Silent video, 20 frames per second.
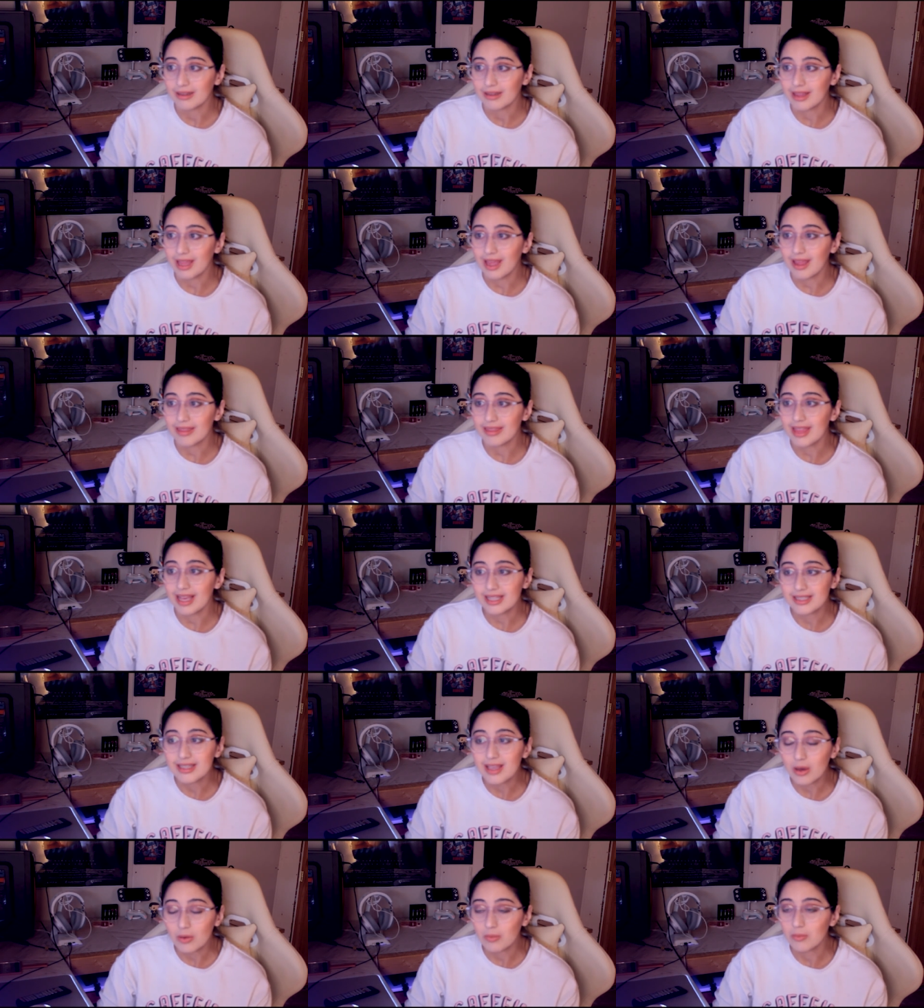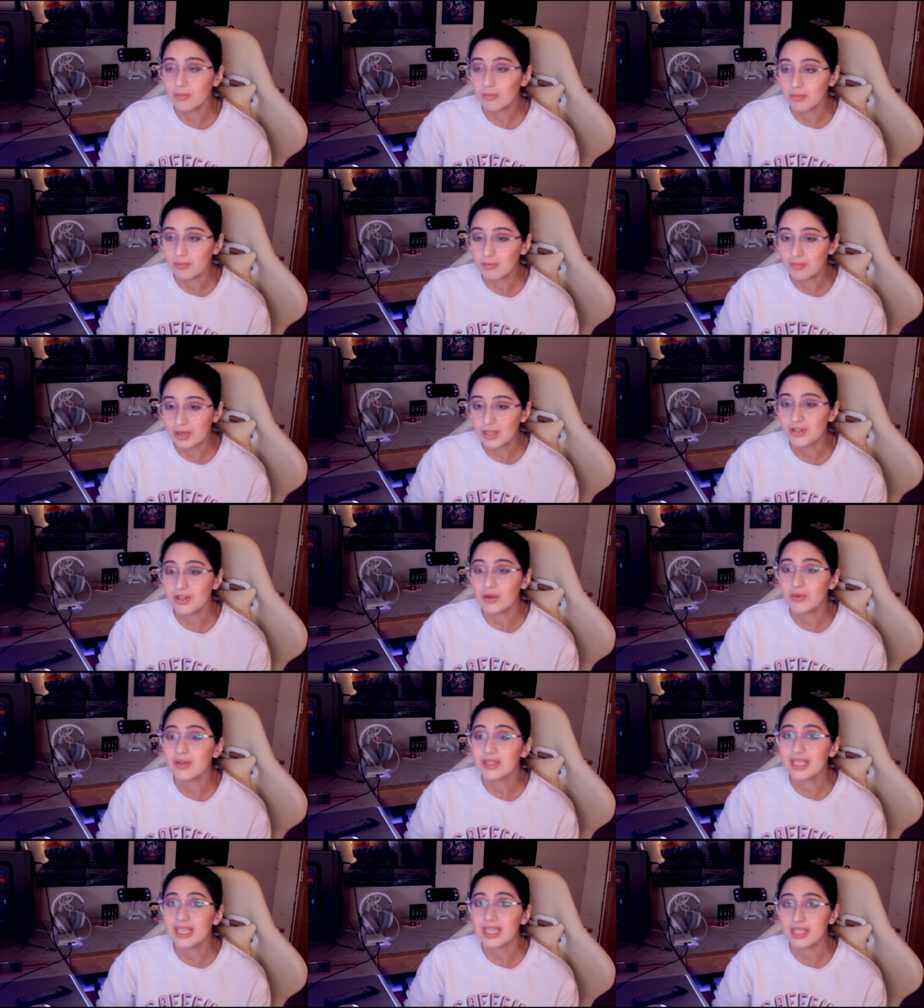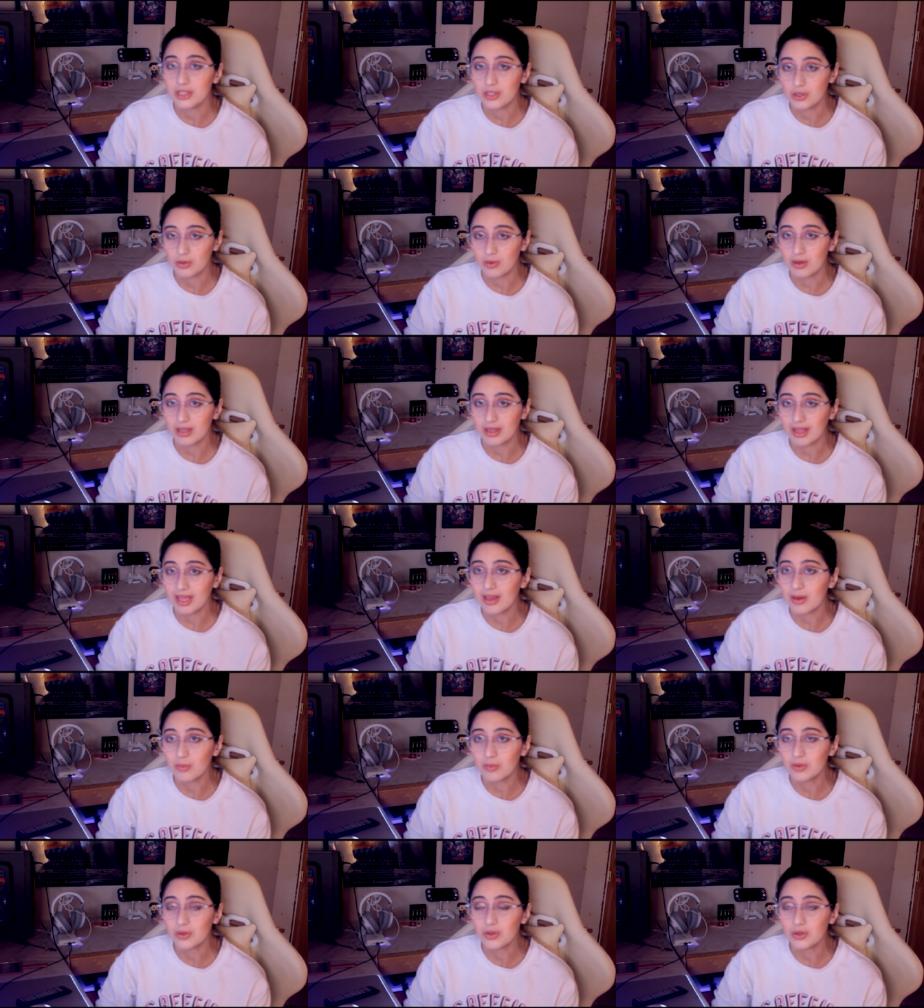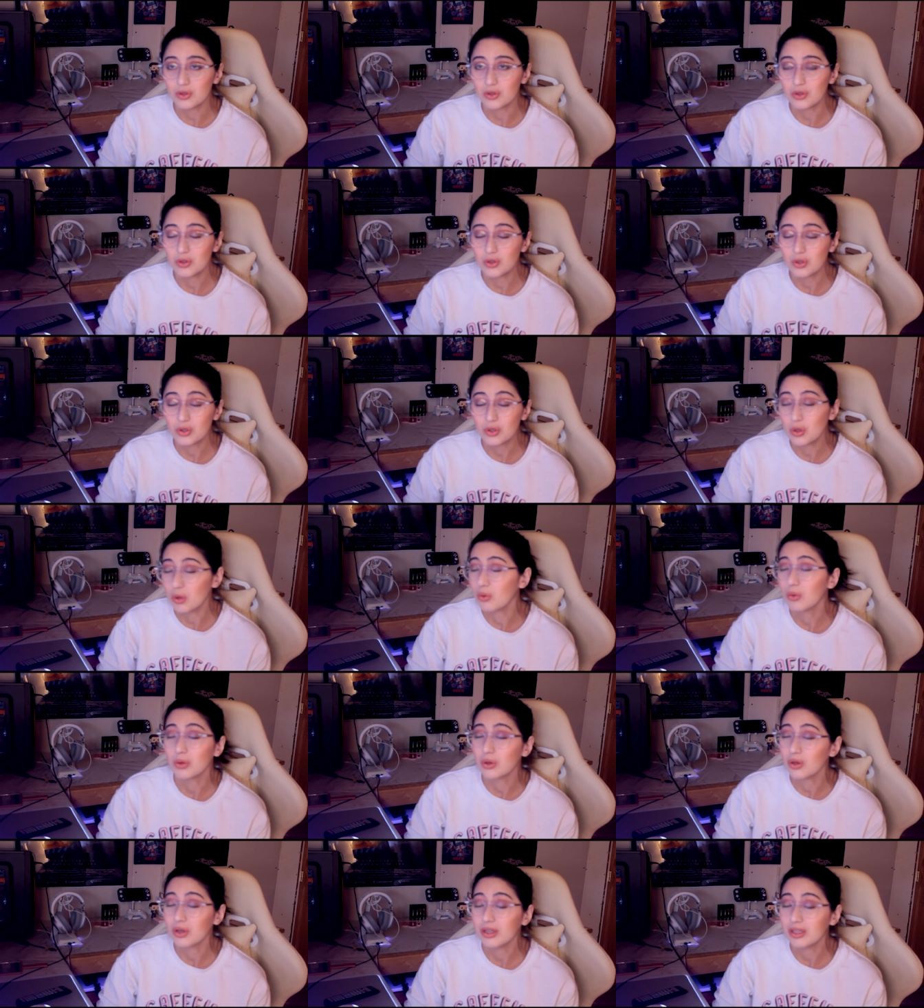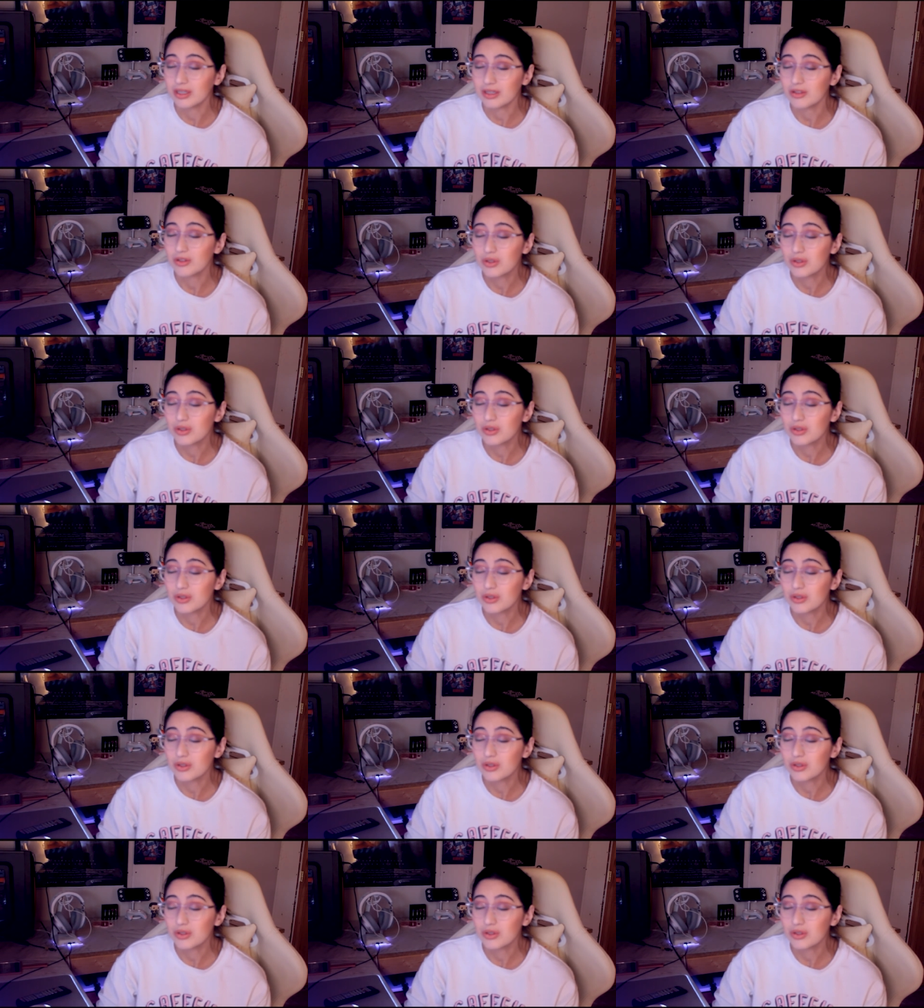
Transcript: Like, that's how much I was into it. Like, it was just so good.